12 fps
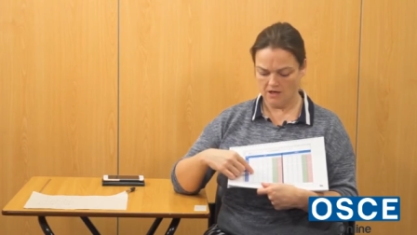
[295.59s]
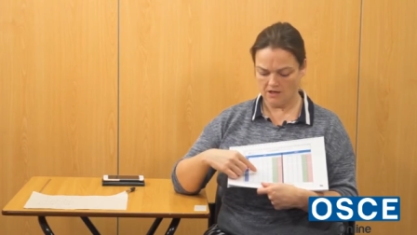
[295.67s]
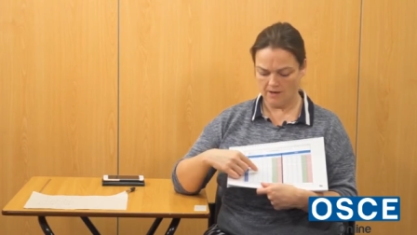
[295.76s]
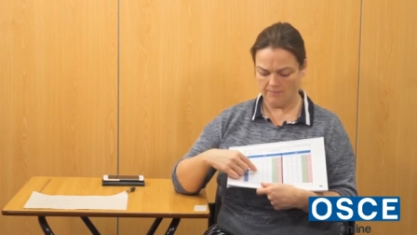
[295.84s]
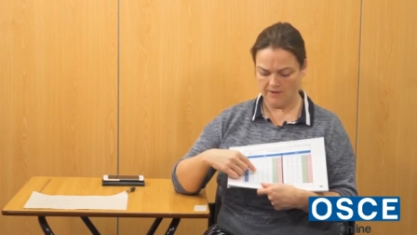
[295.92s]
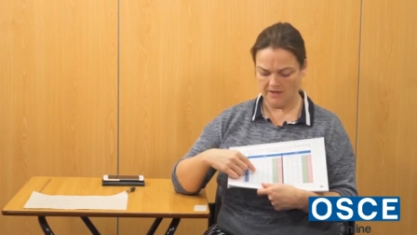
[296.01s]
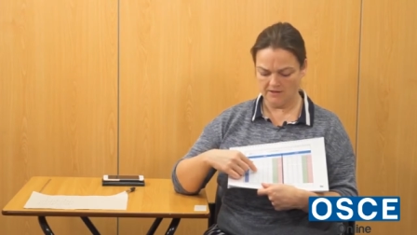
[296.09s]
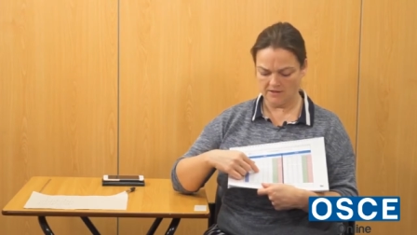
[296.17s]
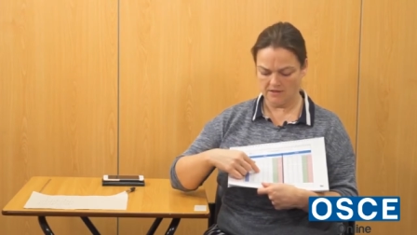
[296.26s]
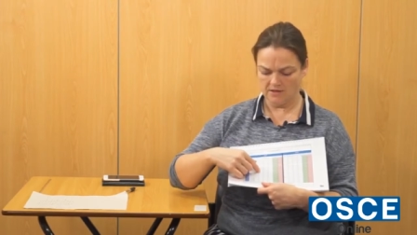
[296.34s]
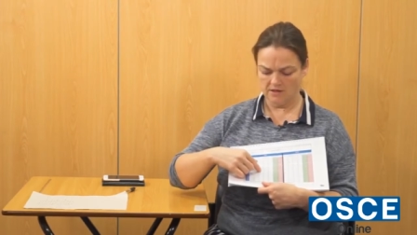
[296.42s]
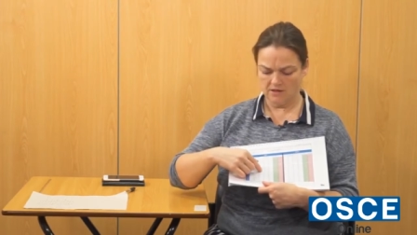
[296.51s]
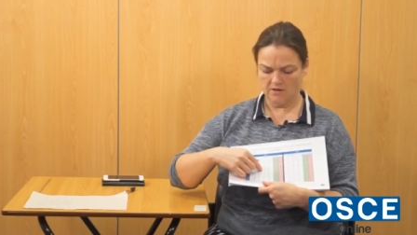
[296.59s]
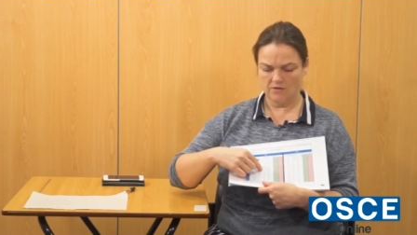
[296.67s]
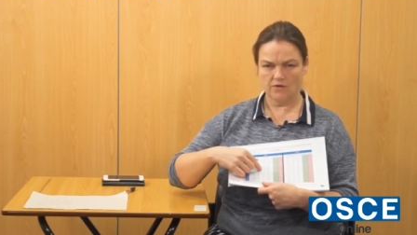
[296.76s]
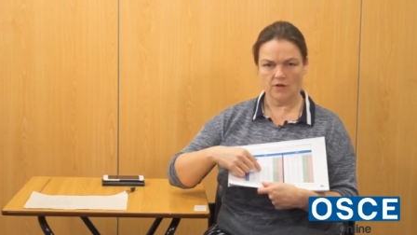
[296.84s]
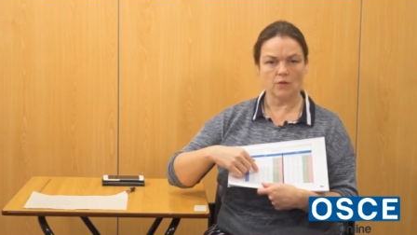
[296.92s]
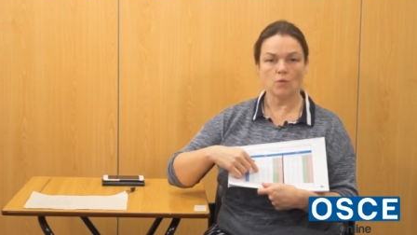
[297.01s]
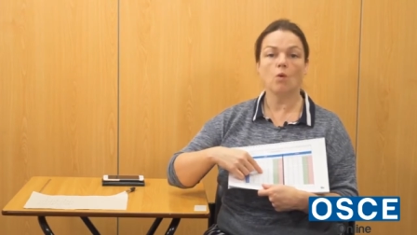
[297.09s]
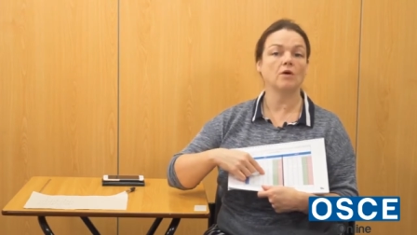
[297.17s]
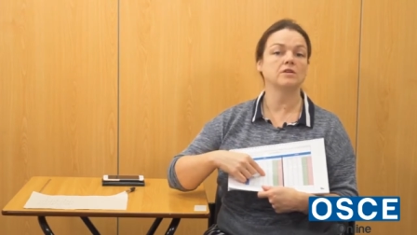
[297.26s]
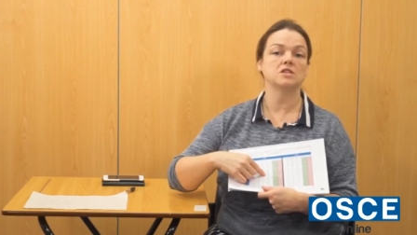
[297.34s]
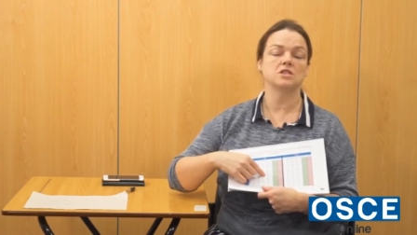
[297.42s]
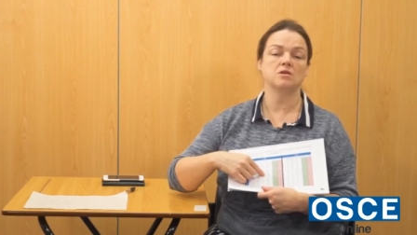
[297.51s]
that means that the
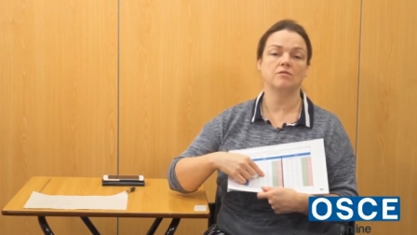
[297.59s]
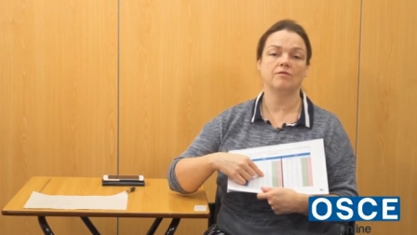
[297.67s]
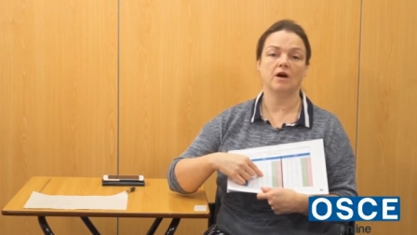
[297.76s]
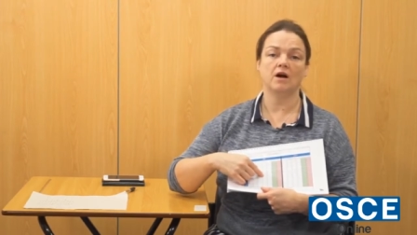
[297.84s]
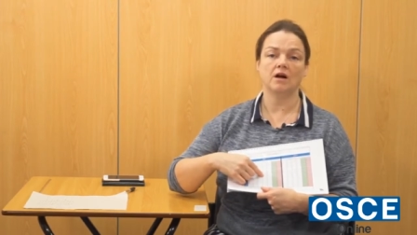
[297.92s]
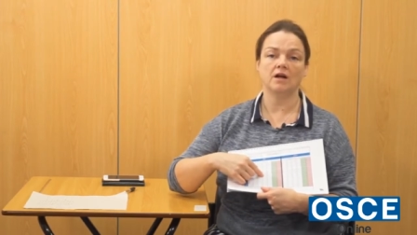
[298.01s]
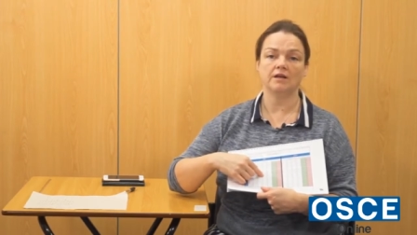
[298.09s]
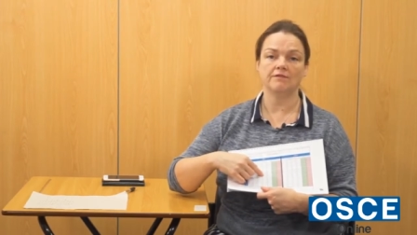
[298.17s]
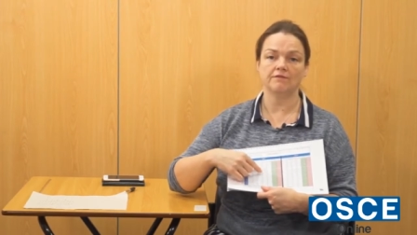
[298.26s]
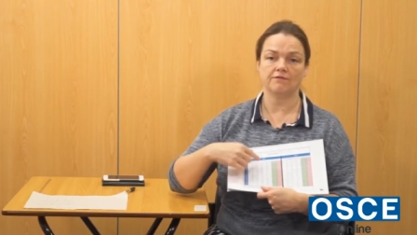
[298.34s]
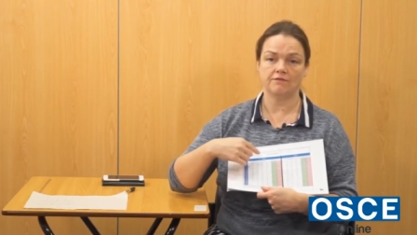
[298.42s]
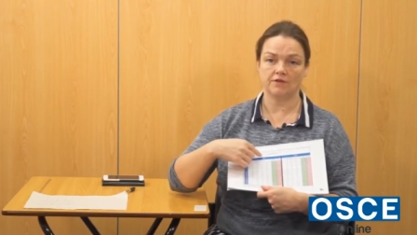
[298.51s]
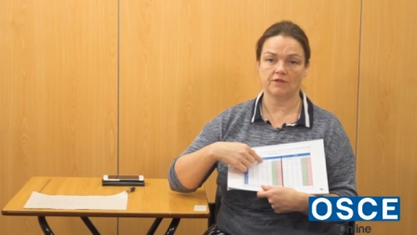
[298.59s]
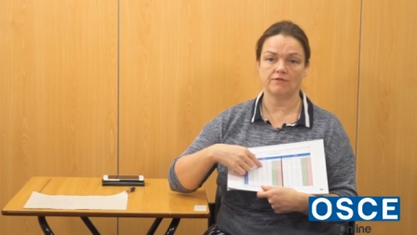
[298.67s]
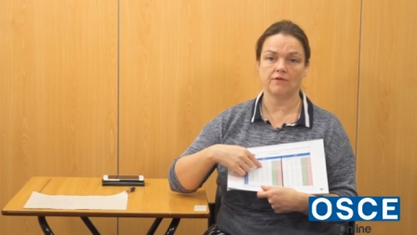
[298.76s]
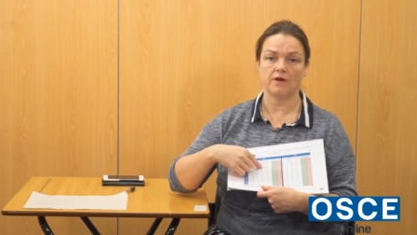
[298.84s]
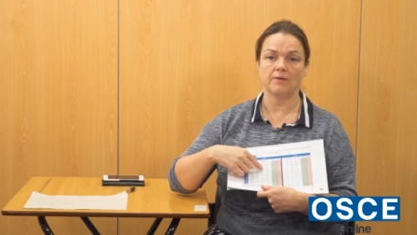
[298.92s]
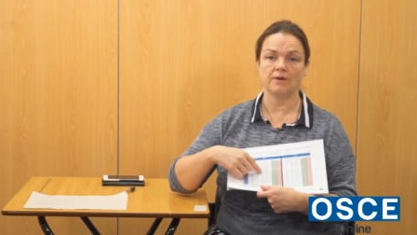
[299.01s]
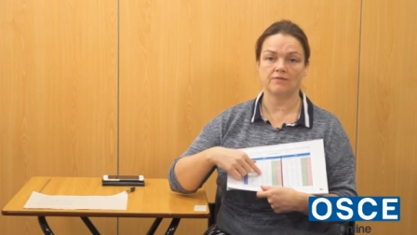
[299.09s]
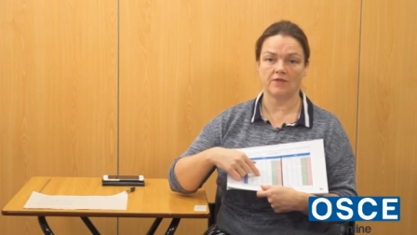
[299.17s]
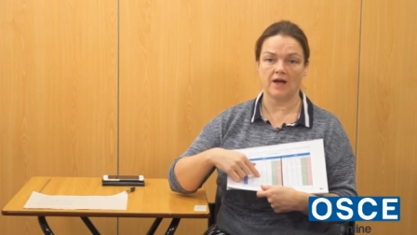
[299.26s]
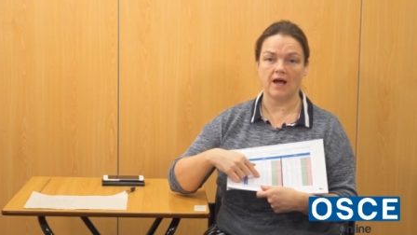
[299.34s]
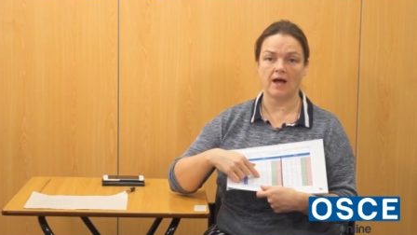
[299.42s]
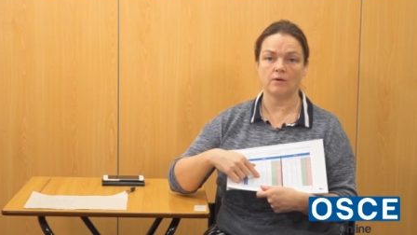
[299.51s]
125 for the fluid, for
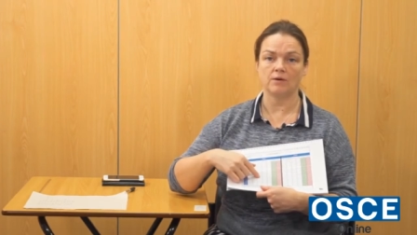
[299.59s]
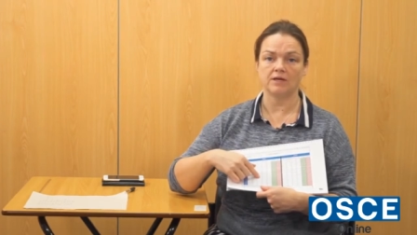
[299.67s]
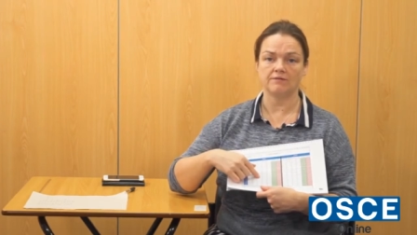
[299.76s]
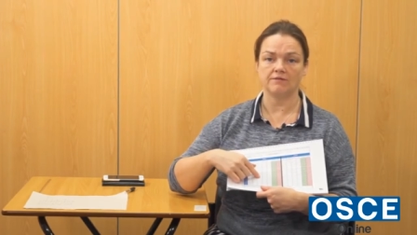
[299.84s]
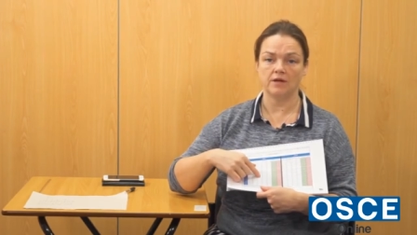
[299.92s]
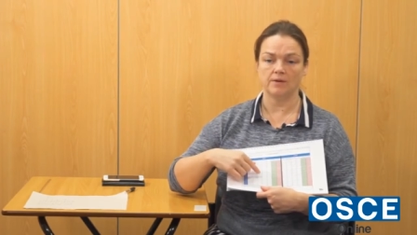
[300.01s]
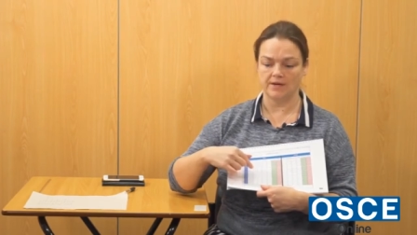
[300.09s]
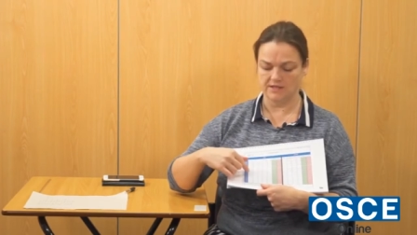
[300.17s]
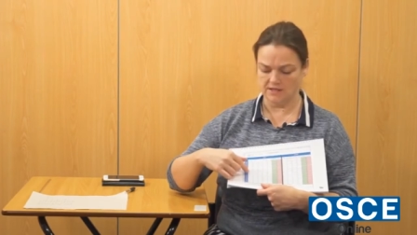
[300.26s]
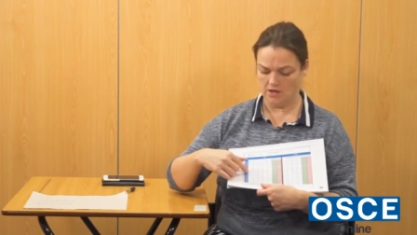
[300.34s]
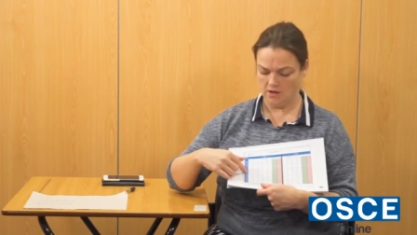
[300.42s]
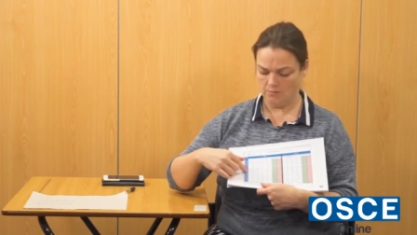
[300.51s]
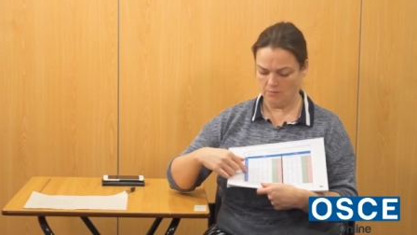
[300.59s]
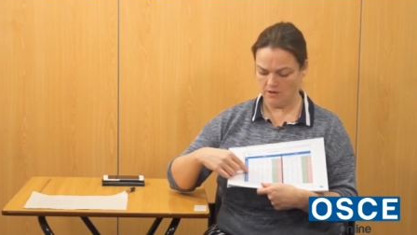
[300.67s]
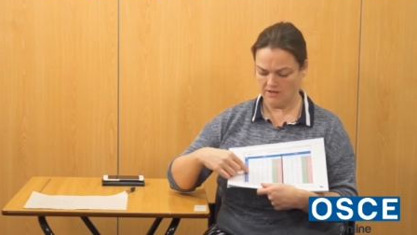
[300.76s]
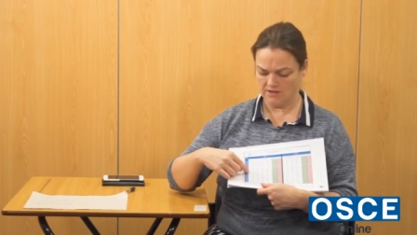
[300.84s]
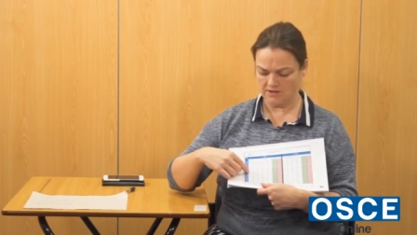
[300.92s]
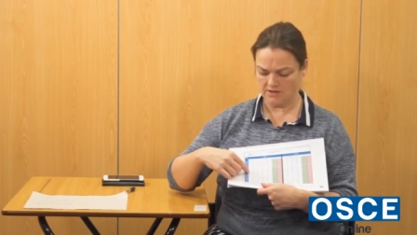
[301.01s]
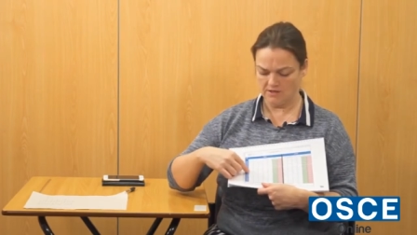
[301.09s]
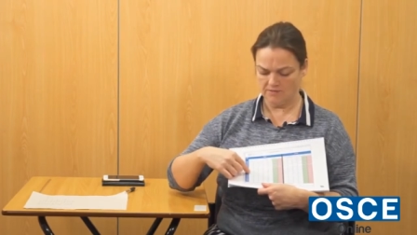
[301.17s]
the hourly fluid, plus